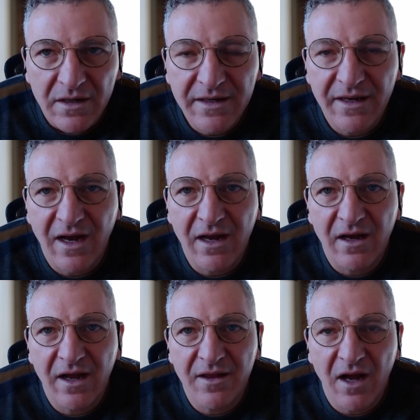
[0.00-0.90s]
yeah
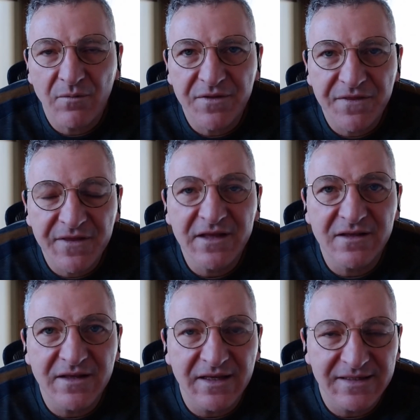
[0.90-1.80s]
i i, I would think
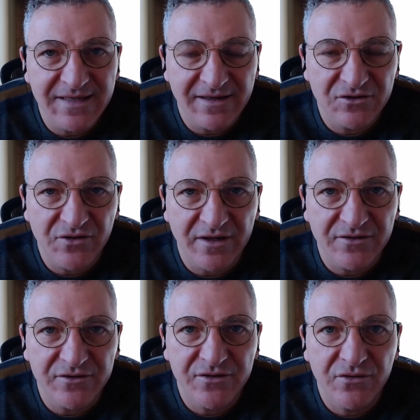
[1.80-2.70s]
that the executive
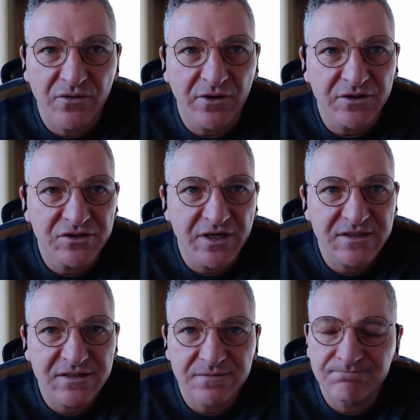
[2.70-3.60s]
directors who are
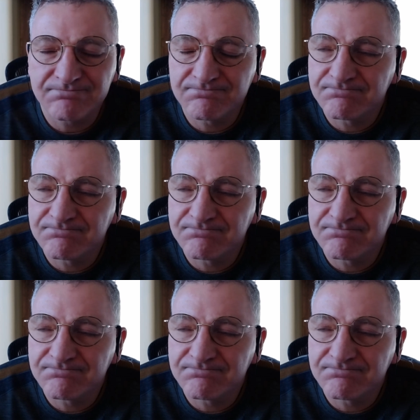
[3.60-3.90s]
just